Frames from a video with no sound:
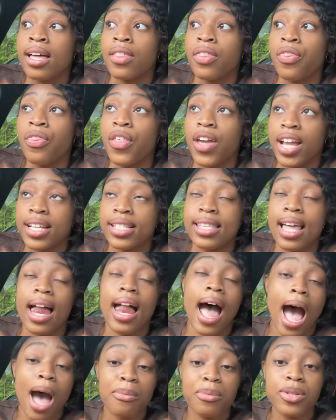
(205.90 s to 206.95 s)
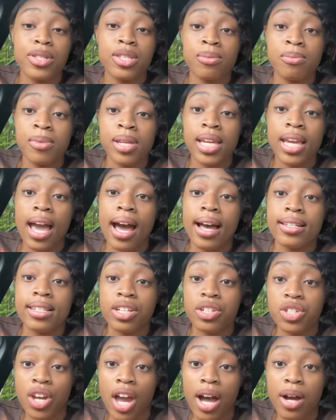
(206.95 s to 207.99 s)
things that happened to me as a
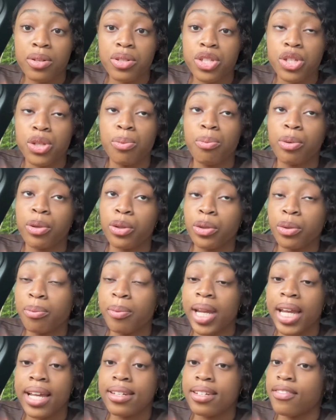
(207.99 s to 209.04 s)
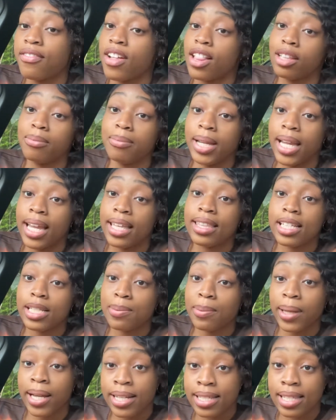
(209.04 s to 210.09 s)
child to prune me and develop me in this
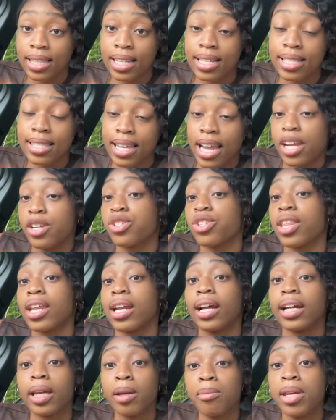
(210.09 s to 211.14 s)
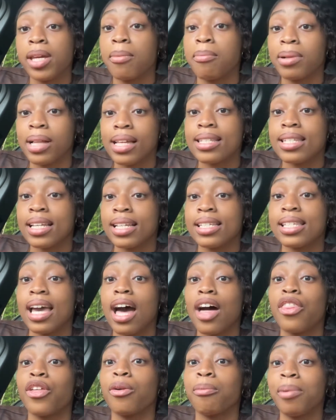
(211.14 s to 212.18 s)
place, in this stage, so that I can be a blessing to
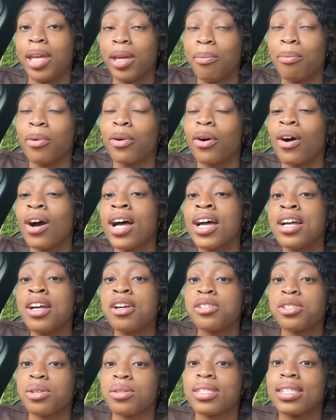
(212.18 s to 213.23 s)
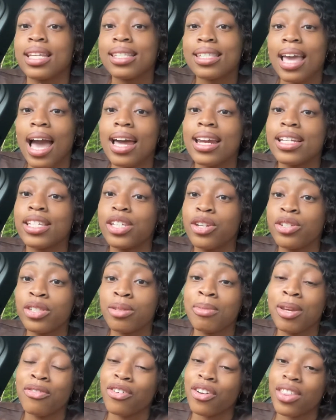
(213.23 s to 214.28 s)
other people. So since God is using
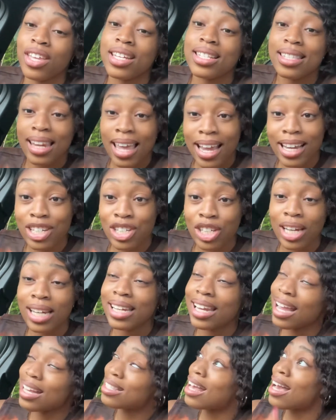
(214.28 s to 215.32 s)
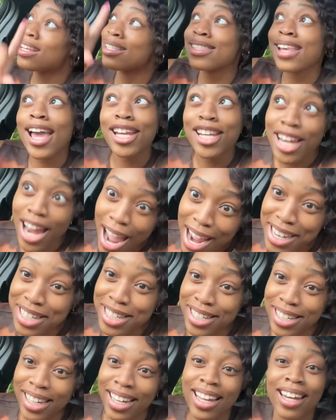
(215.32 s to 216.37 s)
me for this nation, yes, I said
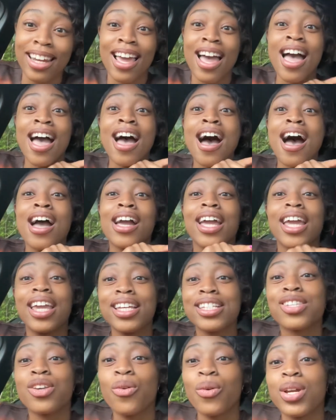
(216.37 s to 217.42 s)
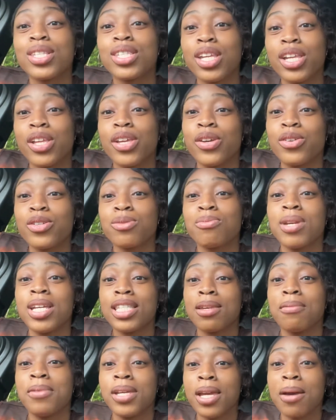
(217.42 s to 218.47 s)
nation, he's going to use me
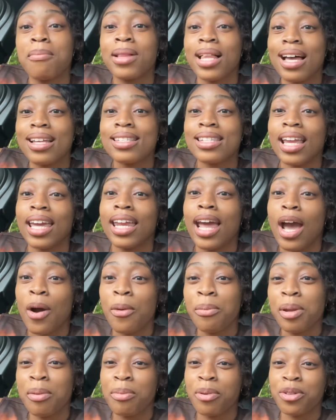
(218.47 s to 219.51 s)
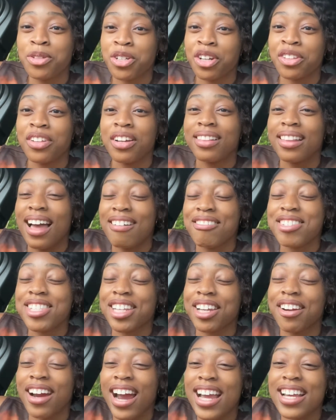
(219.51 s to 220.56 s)
to be a blessing and help people turn their lives to
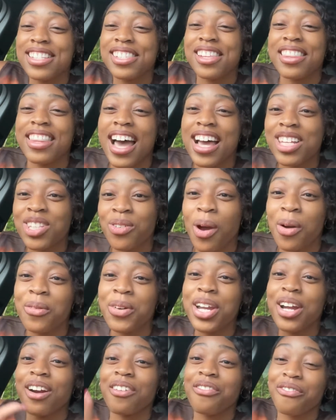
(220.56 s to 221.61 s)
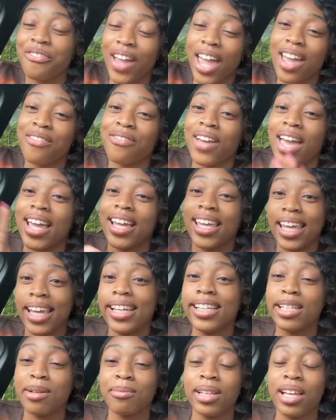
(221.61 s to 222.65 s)
Christ. So that's why we are Faith and
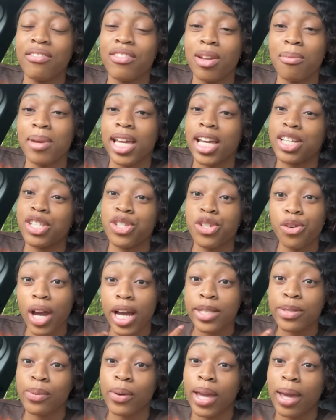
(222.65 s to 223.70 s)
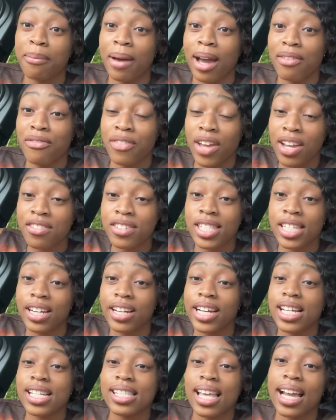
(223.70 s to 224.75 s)
Kingdom Living, because you guys will get my faith
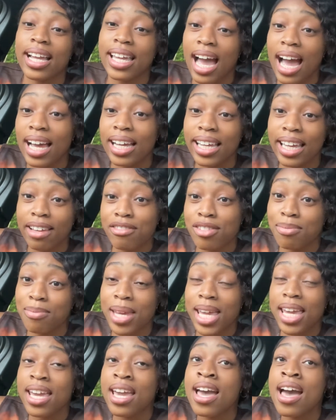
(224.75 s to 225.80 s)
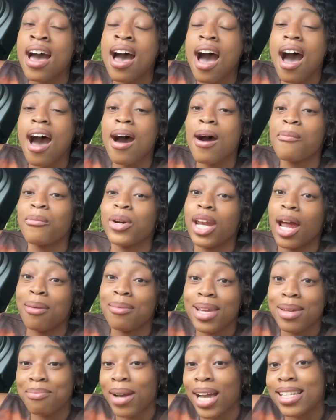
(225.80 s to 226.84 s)
series that God gives me when I'm
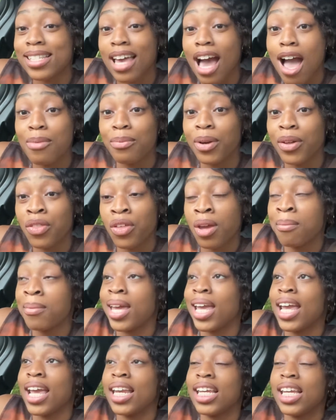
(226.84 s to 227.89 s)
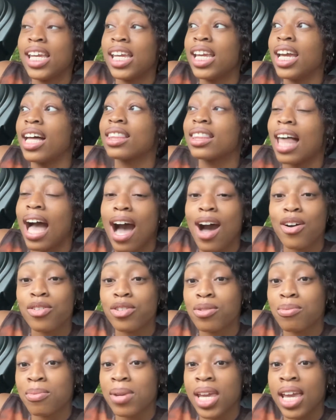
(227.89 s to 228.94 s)
in my time with him, and he
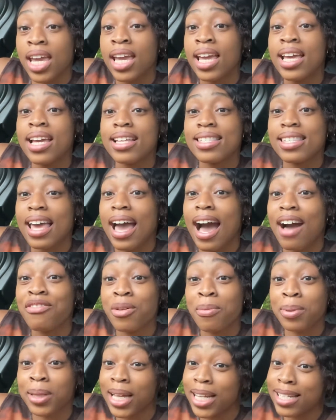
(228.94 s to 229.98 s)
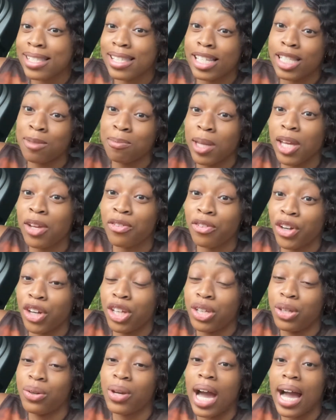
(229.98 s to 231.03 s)
allows me to have the place to speak for
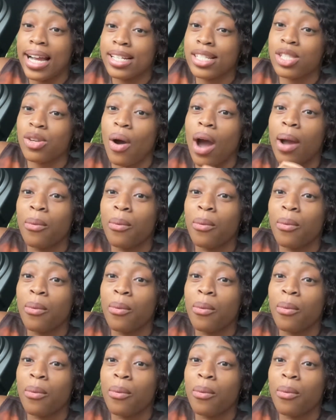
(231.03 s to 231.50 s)
you guys. So I